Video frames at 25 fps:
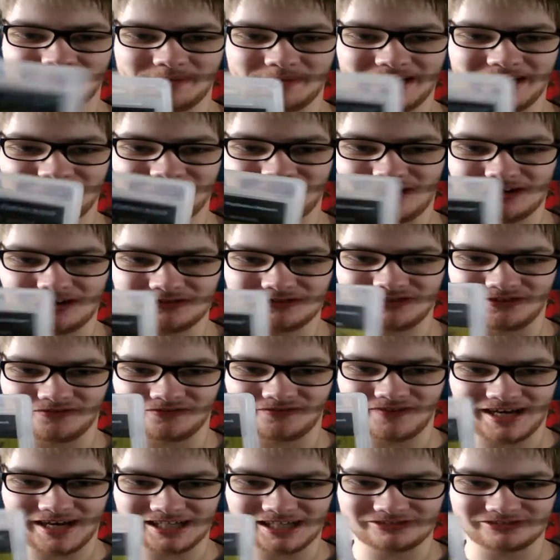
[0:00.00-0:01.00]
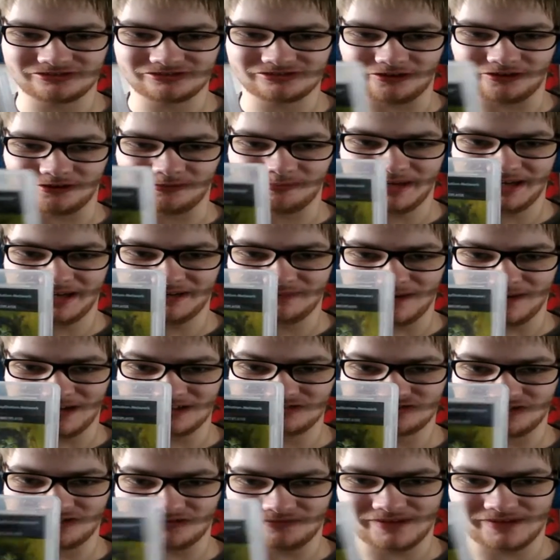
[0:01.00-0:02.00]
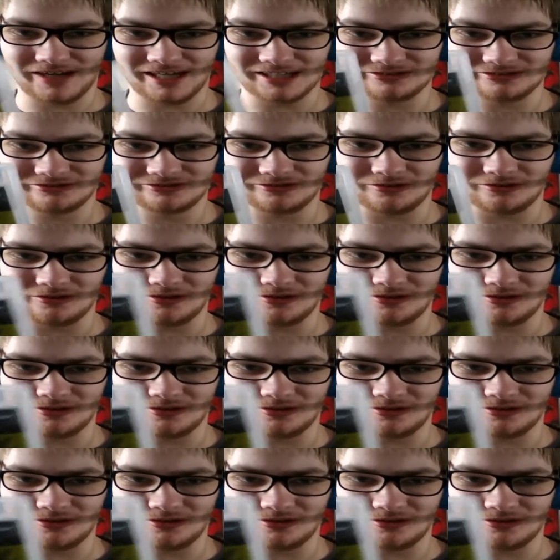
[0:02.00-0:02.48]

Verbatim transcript: are big Rockstar fans or big Western fans,